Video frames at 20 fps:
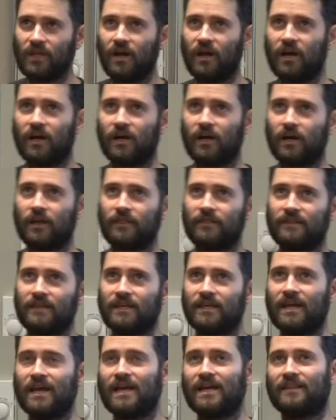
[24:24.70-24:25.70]
uh,
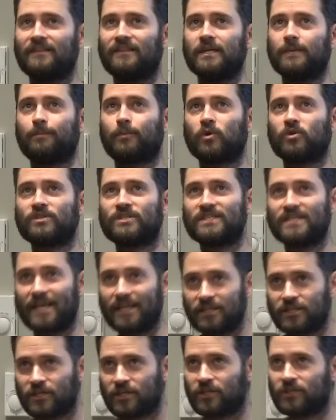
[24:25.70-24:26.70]
the, the
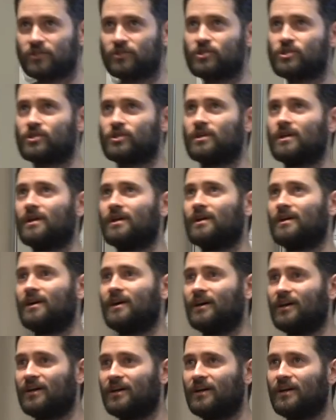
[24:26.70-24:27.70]
percentage
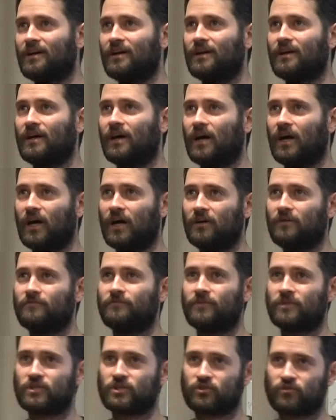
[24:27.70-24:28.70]
uh,
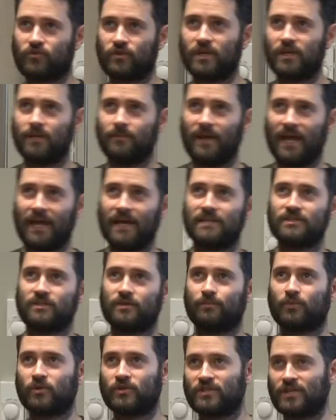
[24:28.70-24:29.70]
of the stream has
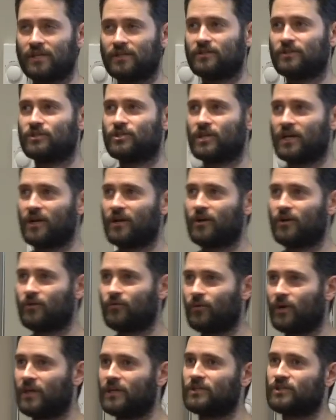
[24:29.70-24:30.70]
a percentage error,
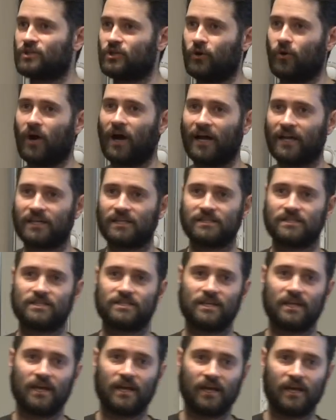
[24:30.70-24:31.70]
right? So I can
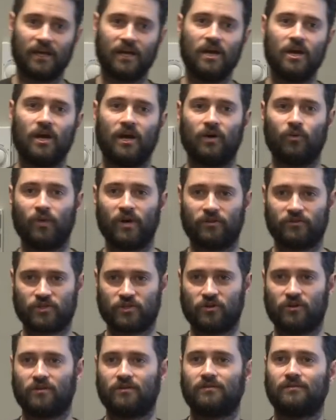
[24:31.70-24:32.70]
say with
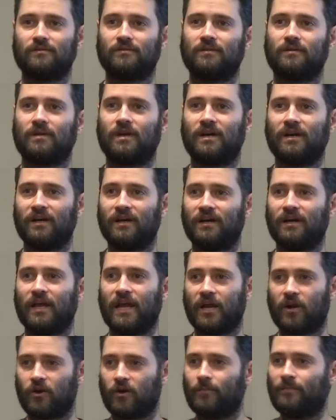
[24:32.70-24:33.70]
certain uh,
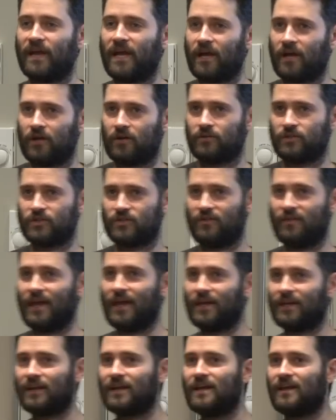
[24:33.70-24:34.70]
error bounds
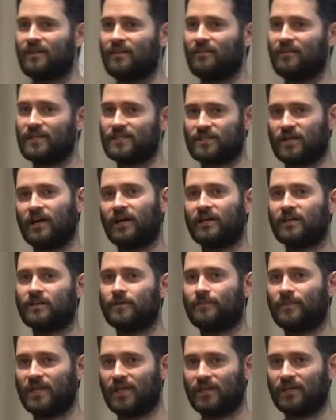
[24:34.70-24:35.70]
that this
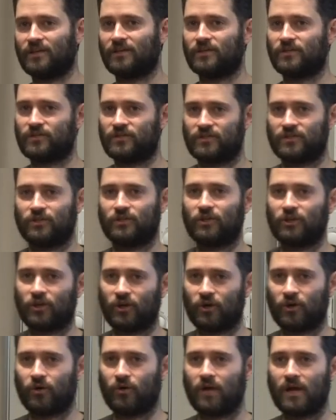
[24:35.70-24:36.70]
item is, you
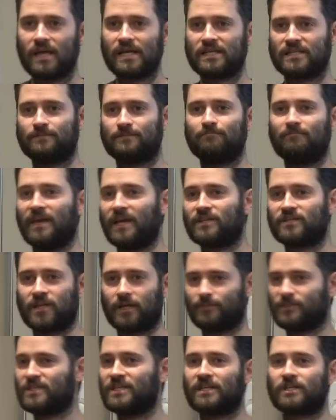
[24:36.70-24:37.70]
know, makes
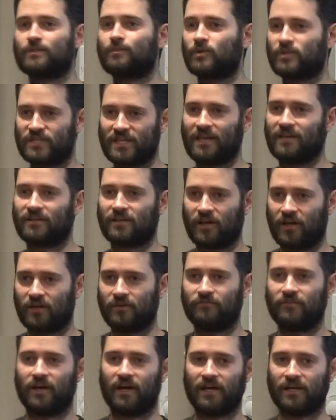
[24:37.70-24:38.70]
up 6%
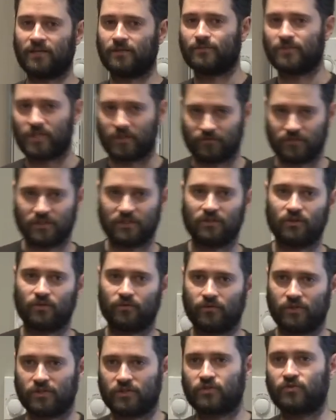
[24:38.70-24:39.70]
of the items I've seen
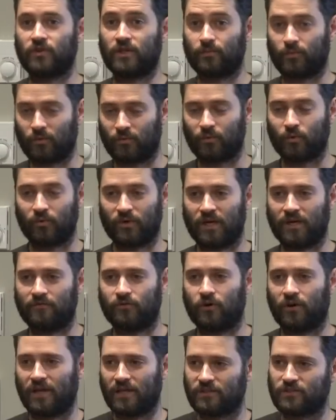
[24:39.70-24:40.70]
over the stream or
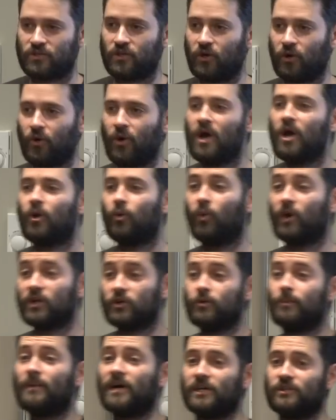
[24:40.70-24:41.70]
whatever. And so what
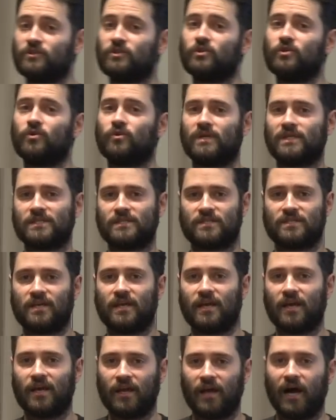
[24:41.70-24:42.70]
you might do is
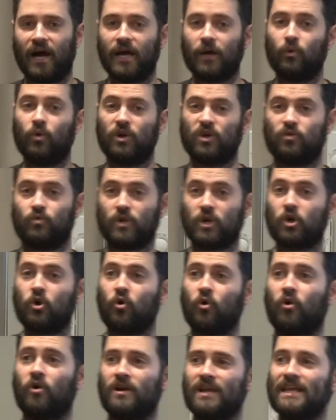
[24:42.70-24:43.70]
say, I want to
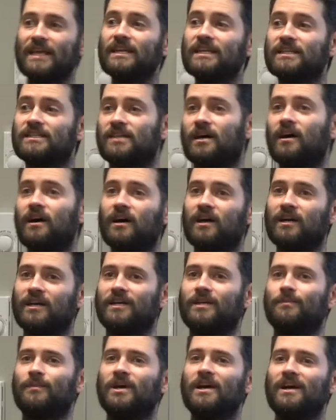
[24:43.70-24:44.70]
record any
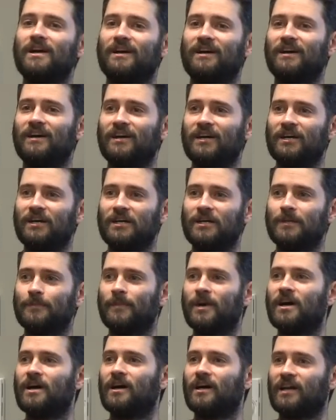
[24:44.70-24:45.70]
time
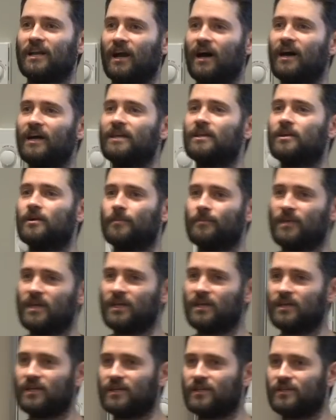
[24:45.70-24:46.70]
um, an item
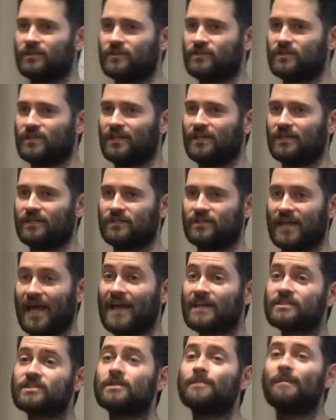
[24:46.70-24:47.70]
is, is
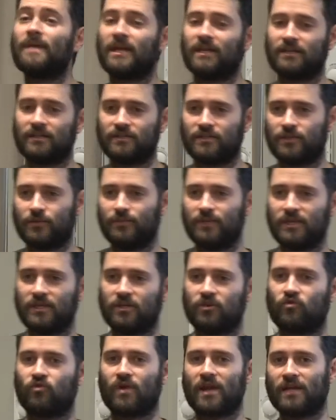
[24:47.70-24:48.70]
estimated to be
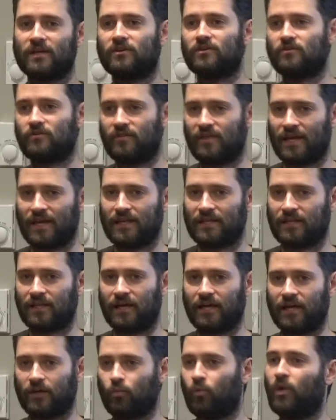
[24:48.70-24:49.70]
greater than
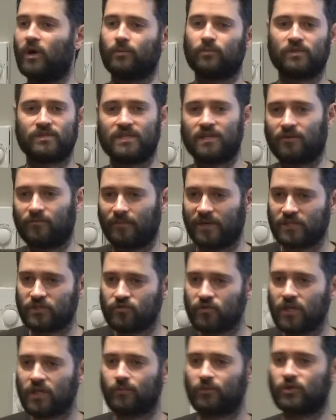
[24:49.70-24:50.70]
like 1% of my
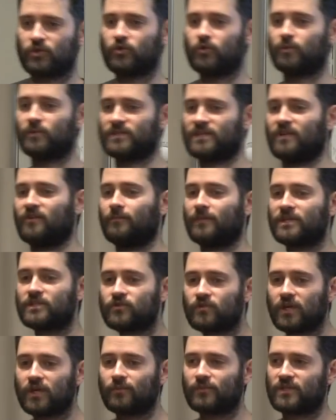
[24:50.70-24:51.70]
stream or 2% of my
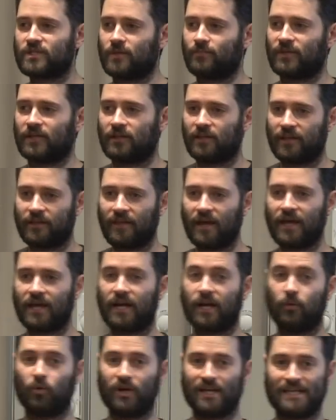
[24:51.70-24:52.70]
stream or something like that,
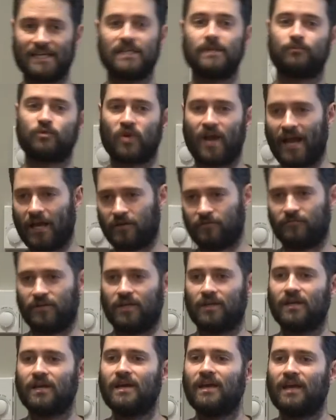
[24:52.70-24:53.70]
I want to keep track of
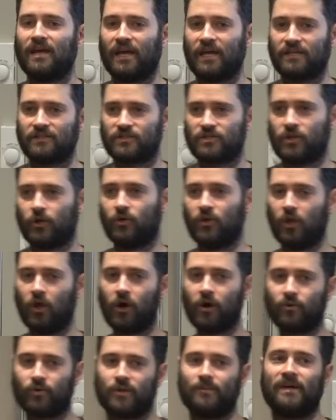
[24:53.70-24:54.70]
it. And so
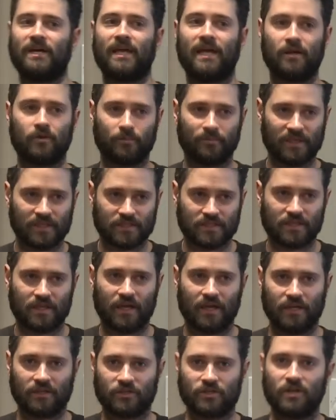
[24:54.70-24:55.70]
along with my count min
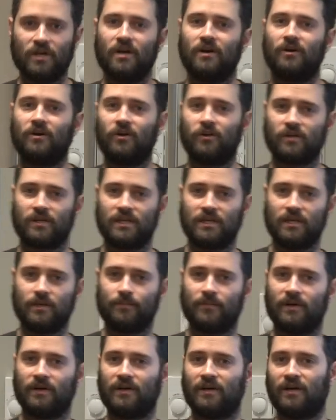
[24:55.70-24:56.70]
sketch, I'll
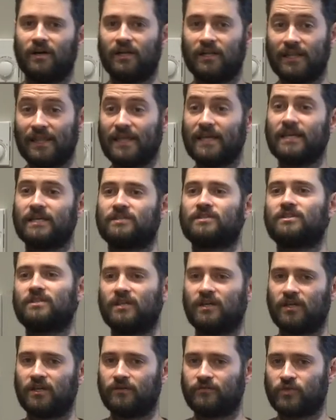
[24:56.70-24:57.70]
keep uh, a list
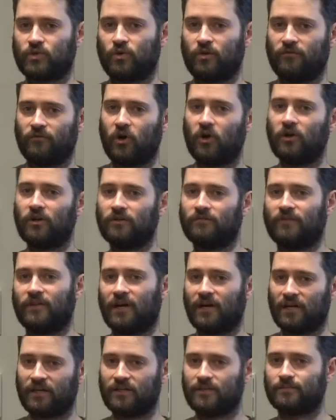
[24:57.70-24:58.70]
of sort of all of
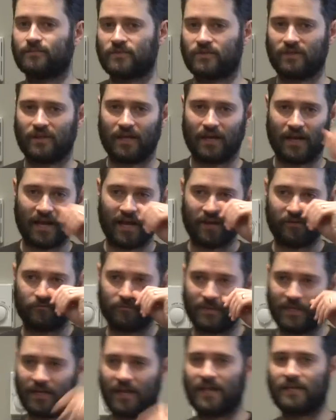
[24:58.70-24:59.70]
the items that have
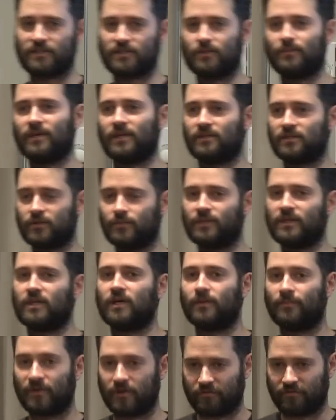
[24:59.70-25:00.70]
been estimated to be
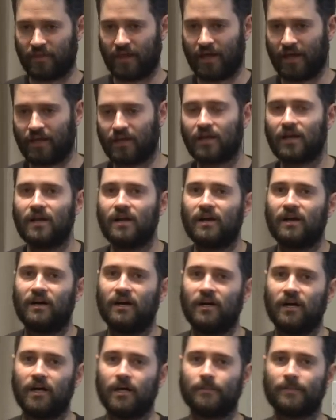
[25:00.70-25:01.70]
above that.
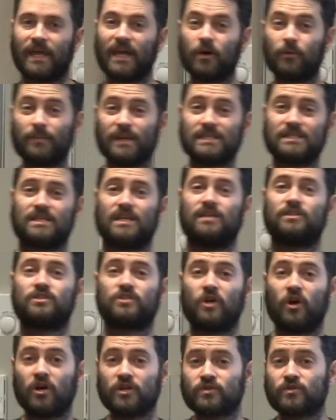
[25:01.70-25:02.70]
Um, count min sketch
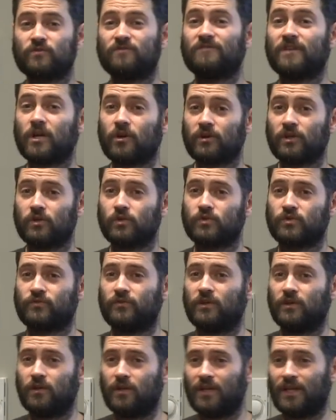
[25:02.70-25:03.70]
is also very
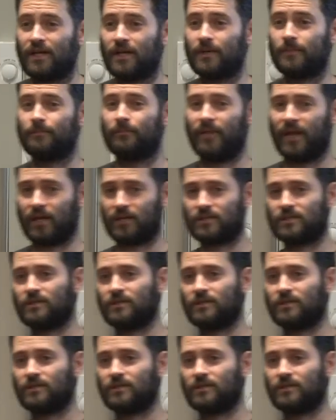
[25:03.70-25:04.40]
useful um, back